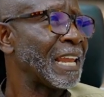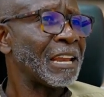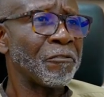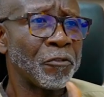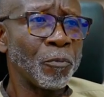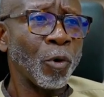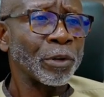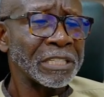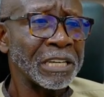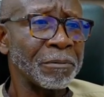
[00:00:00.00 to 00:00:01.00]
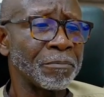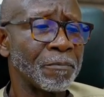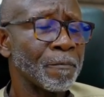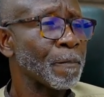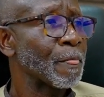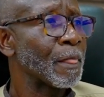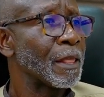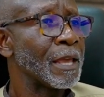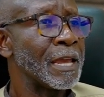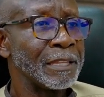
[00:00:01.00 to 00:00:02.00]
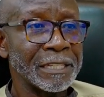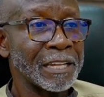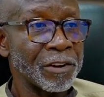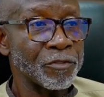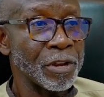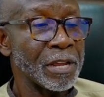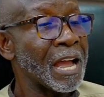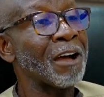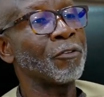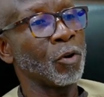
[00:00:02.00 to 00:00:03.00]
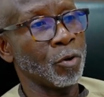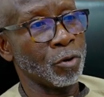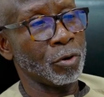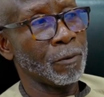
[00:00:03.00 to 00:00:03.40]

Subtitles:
other football team in this country haven't gone.